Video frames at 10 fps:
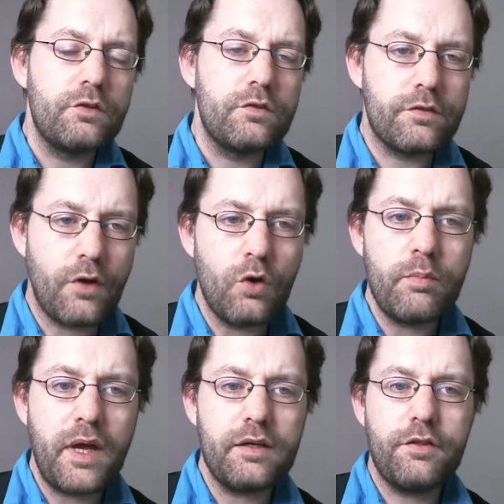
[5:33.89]

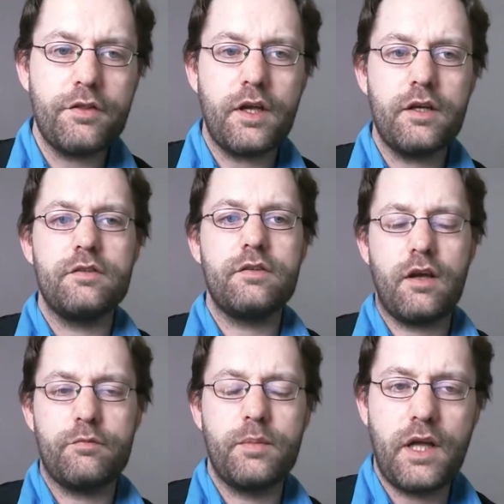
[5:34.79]
So many things
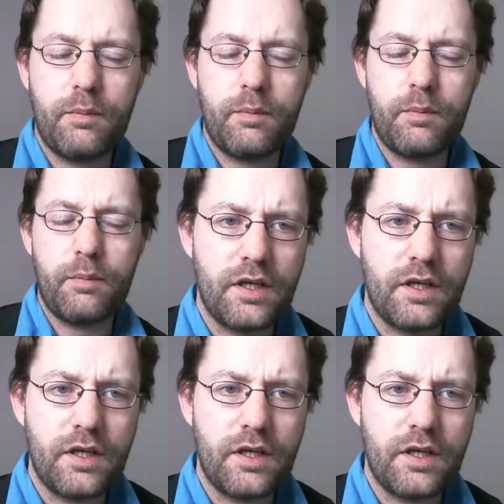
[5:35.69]
have been happening